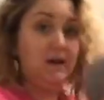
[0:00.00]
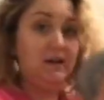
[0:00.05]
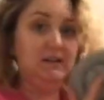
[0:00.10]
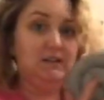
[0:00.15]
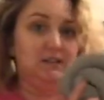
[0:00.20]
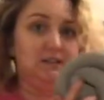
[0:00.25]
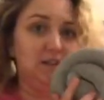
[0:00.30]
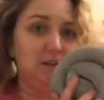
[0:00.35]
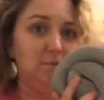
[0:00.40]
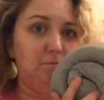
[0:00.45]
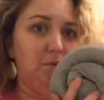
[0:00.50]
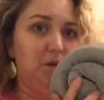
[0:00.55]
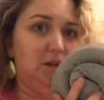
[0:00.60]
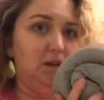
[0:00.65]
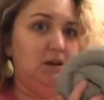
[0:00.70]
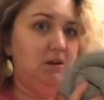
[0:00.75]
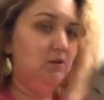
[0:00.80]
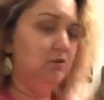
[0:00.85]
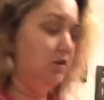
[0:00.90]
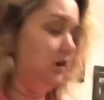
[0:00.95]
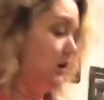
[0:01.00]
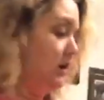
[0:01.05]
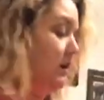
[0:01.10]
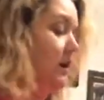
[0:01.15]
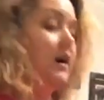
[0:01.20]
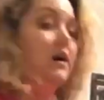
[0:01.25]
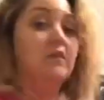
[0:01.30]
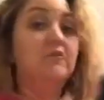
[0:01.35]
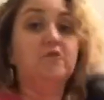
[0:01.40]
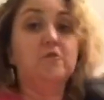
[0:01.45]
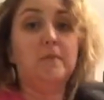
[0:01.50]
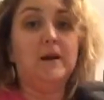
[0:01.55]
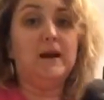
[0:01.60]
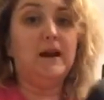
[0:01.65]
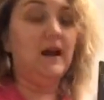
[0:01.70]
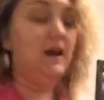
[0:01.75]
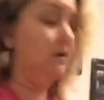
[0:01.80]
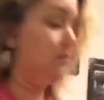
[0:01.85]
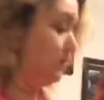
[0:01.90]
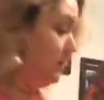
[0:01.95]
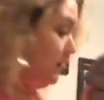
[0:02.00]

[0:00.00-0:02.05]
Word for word: sleep pillow uh, for my neck when